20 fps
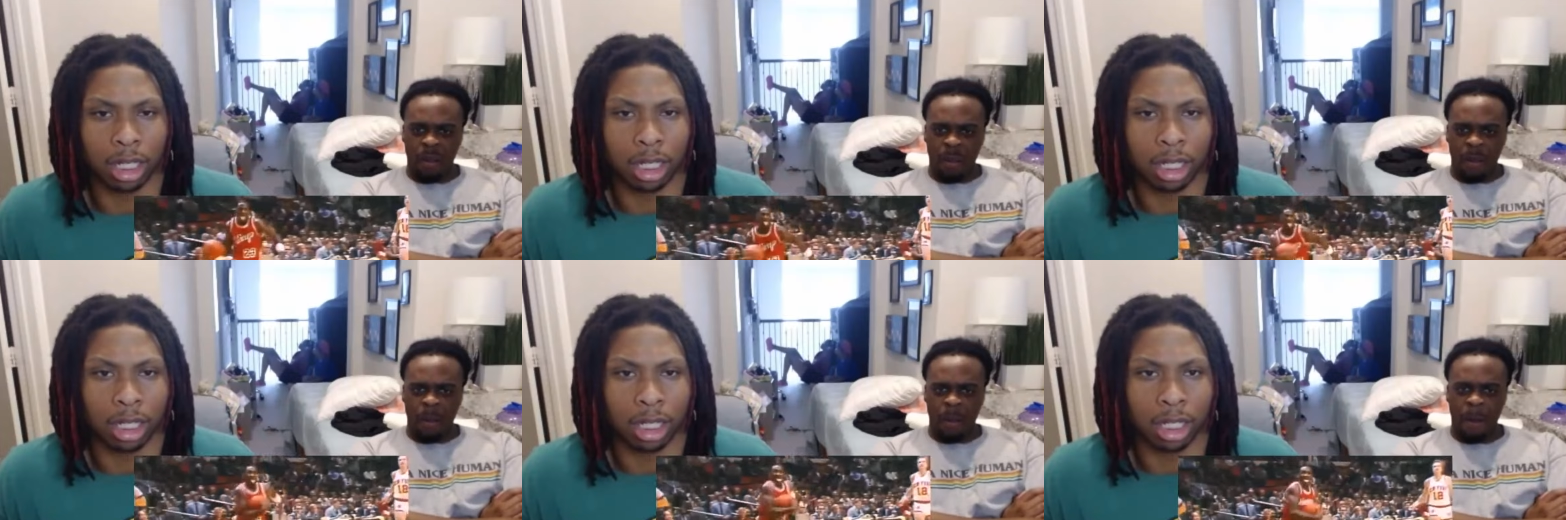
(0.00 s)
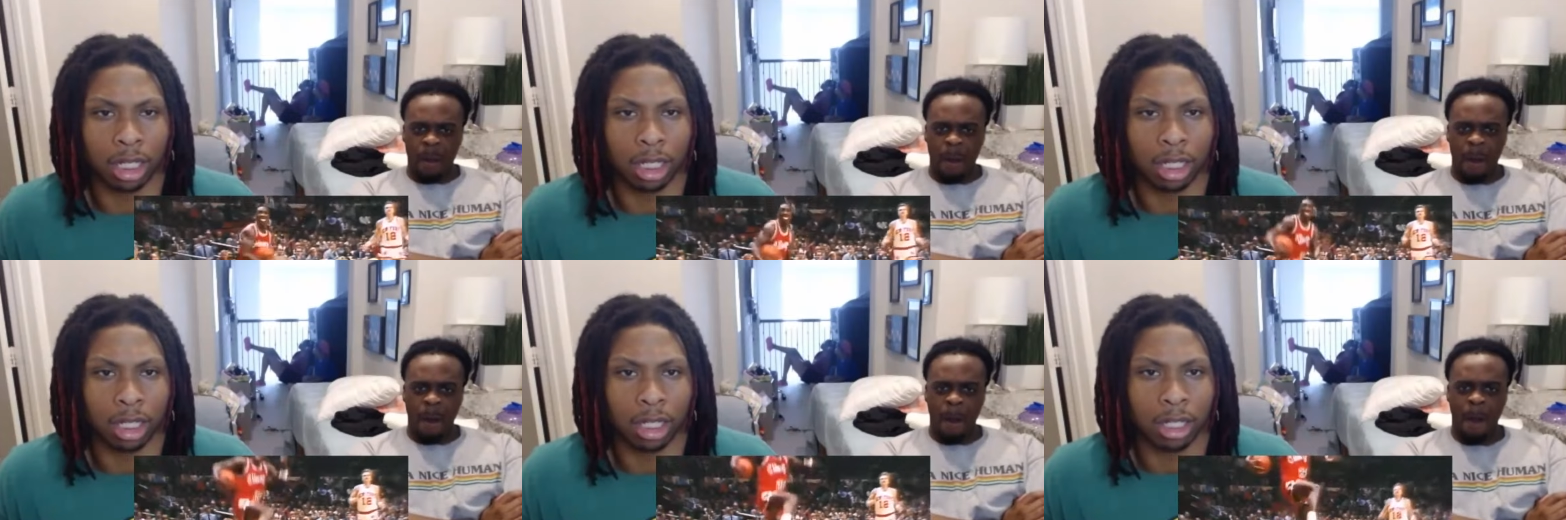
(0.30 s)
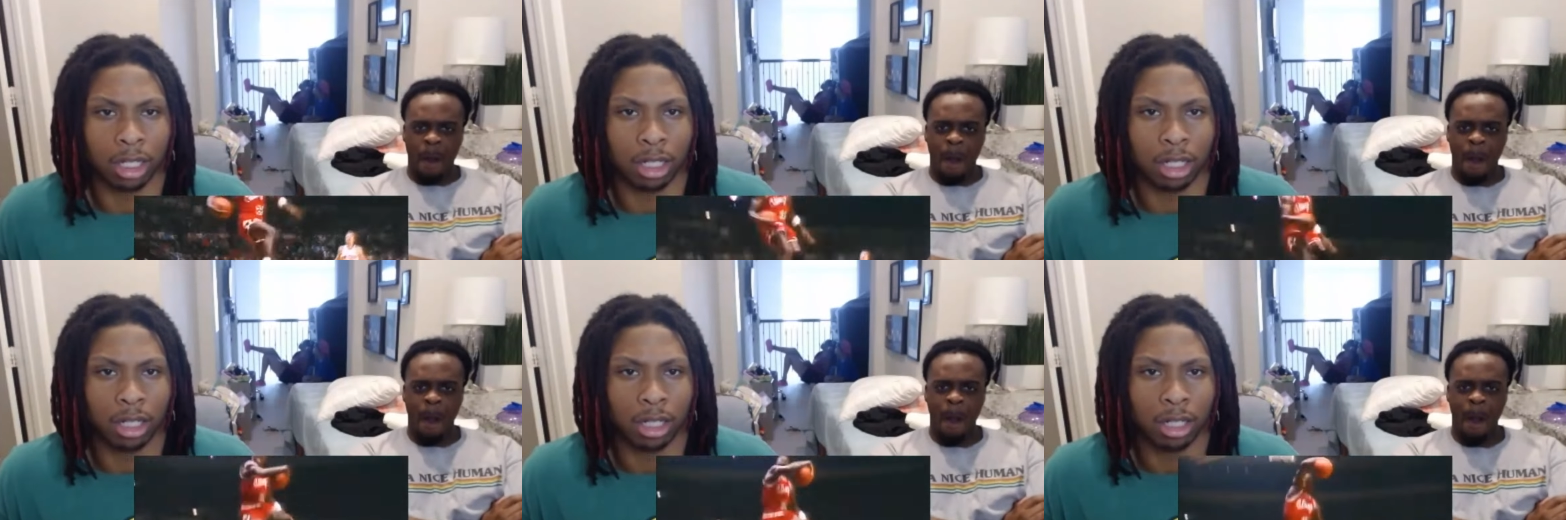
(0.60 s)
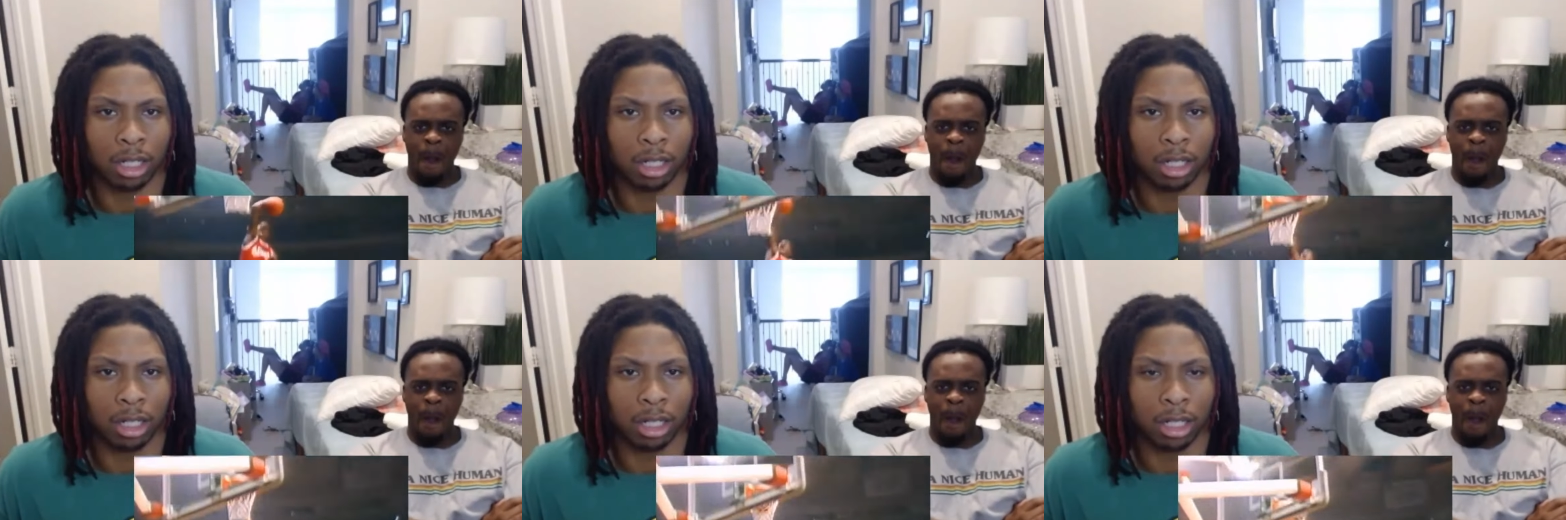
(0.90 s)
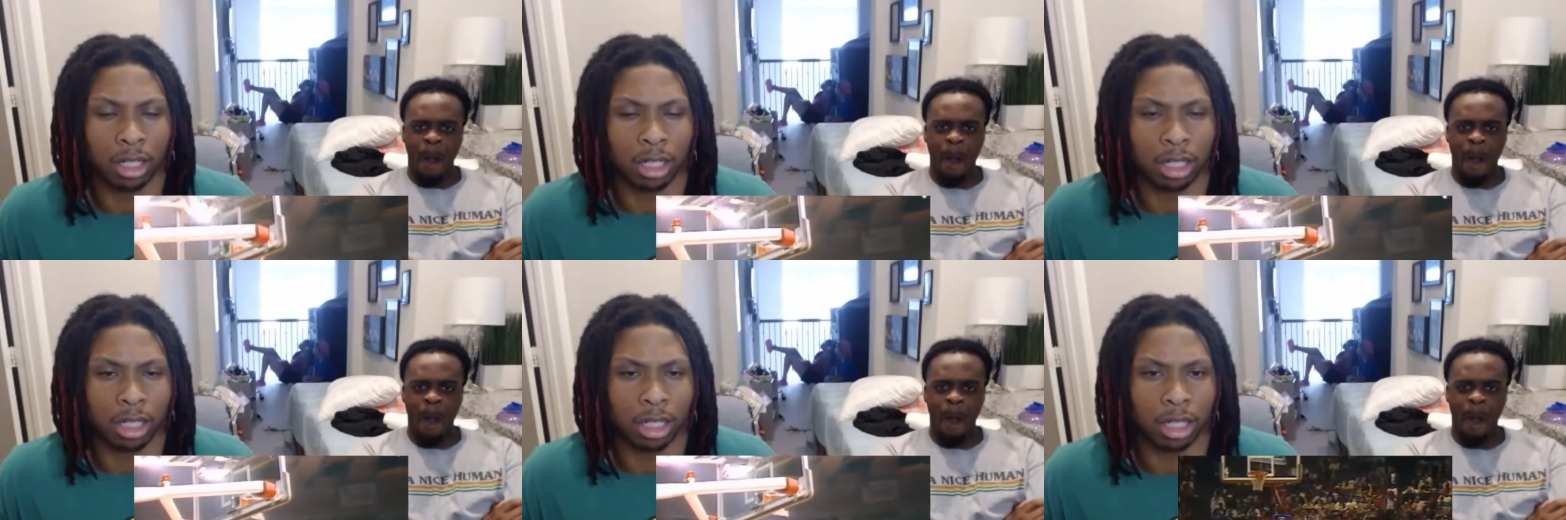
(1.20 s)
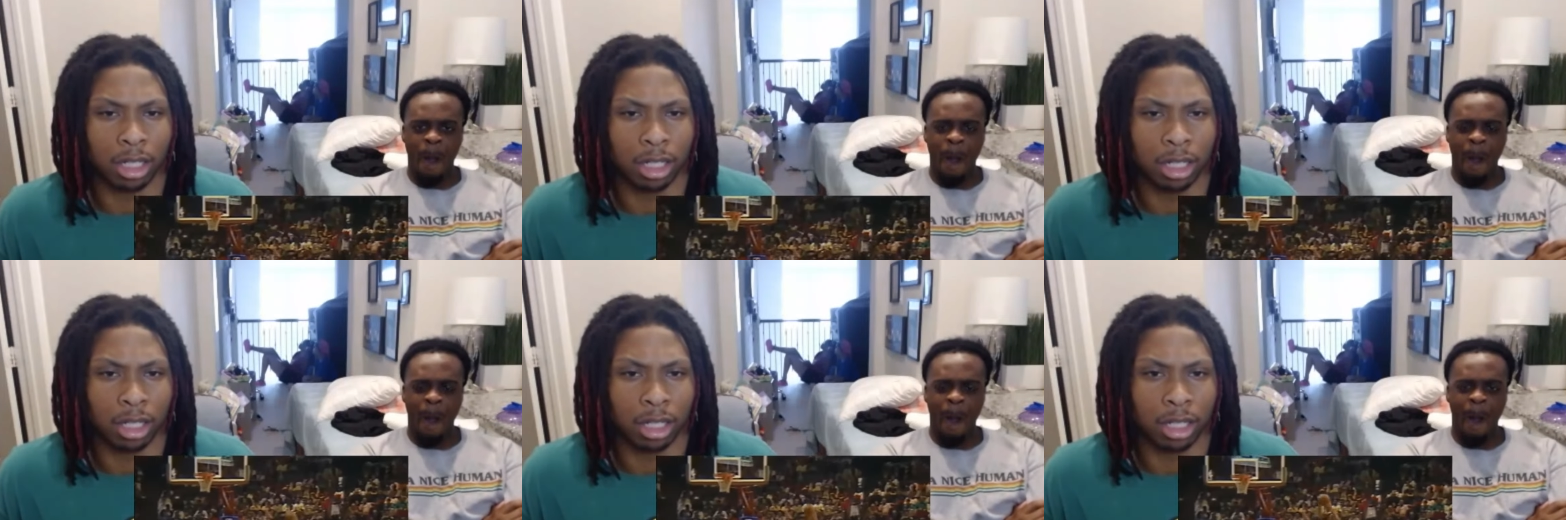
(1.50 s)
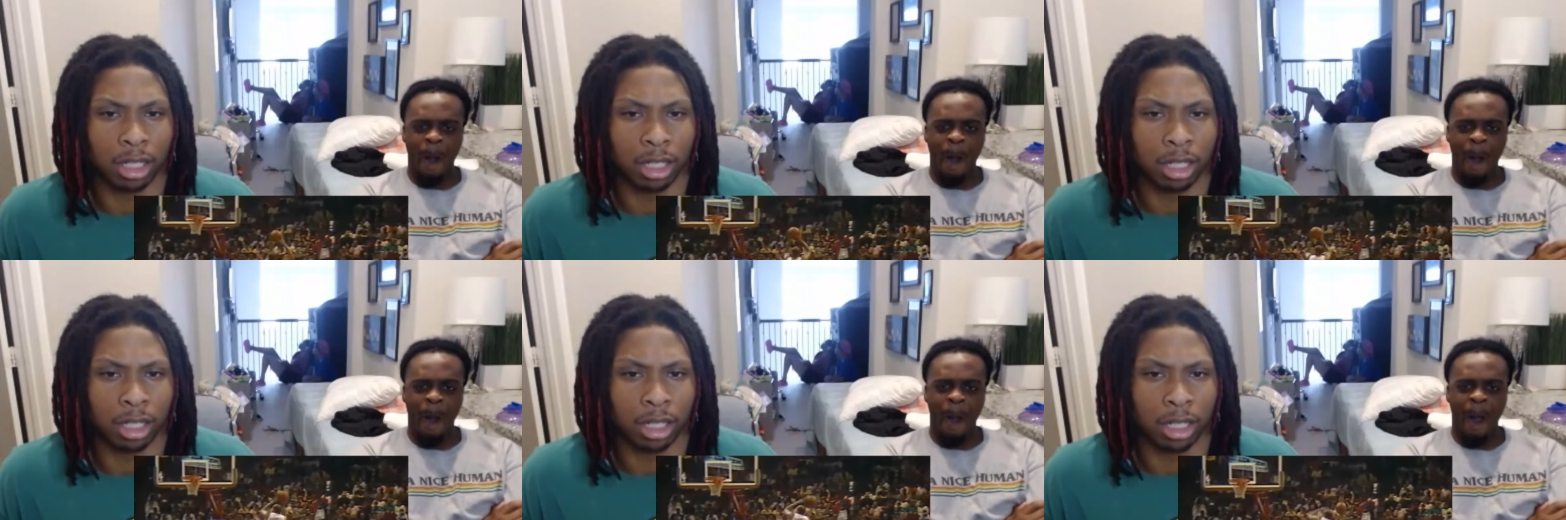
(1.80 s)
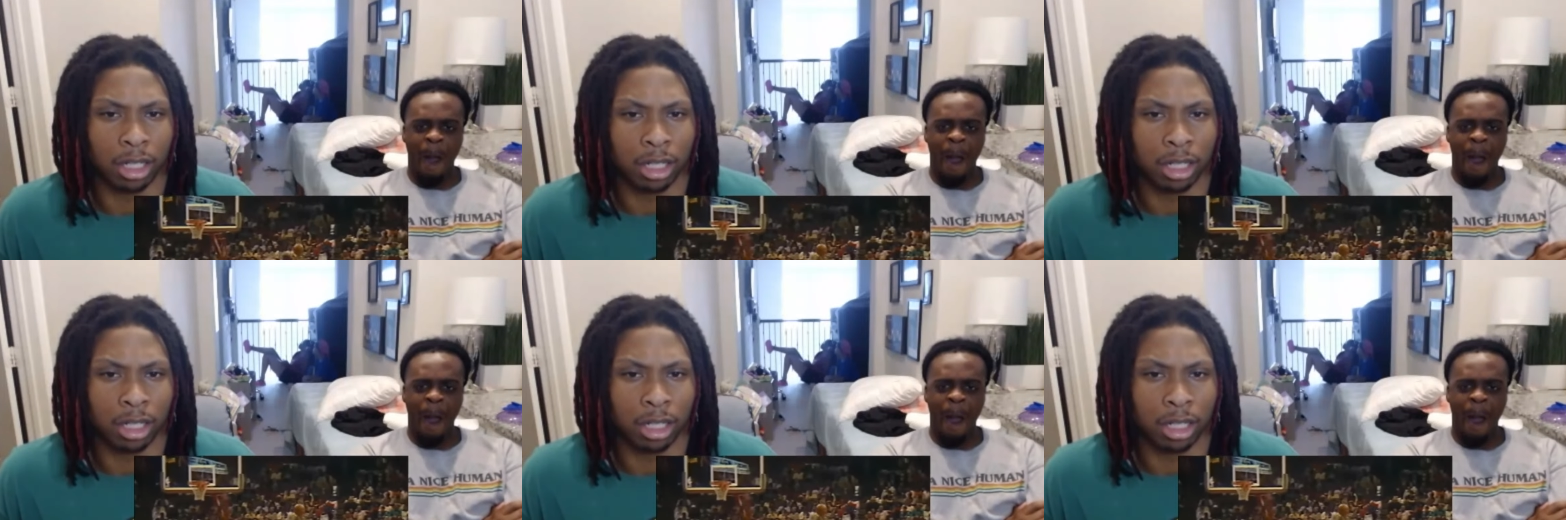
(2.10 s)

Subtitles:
[no speech]